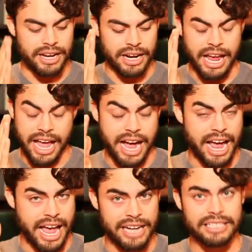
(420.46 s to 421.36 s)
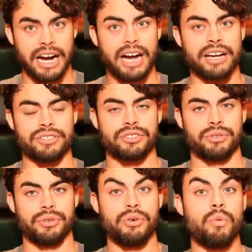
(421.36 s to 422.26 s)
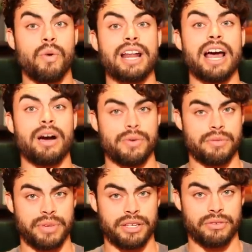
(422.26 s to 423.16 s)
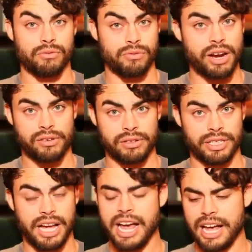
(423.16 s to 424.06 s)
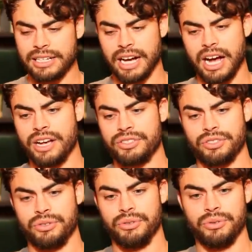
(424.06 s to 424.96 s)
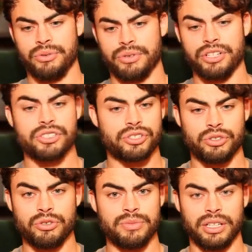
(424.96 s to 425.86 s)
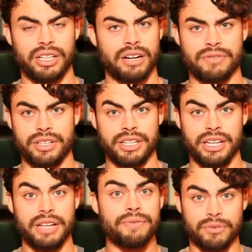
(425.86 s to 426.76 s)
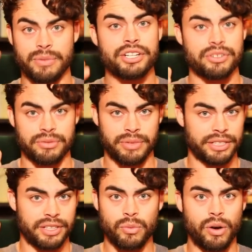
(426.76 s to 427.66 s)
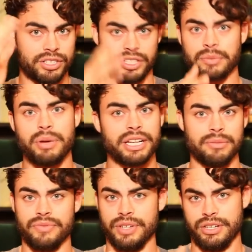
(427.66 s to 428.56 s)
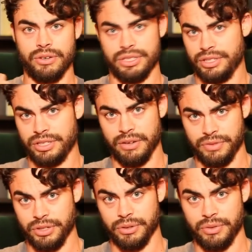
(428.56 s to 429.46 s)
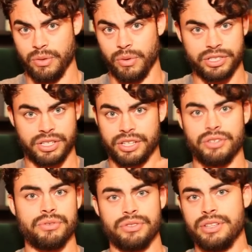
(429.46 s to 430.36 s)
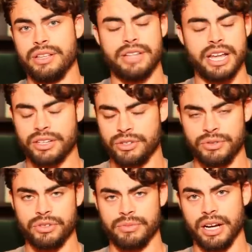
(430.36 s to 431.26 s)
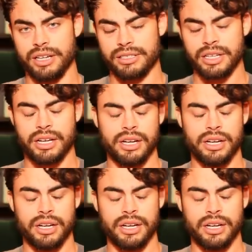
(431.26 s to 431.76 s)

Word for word: and I, ha, I had guys who went out with me regularly i had guys who consumed a lot of the information like they watched like pickup videos and stuff too they watched like you dating youtube guys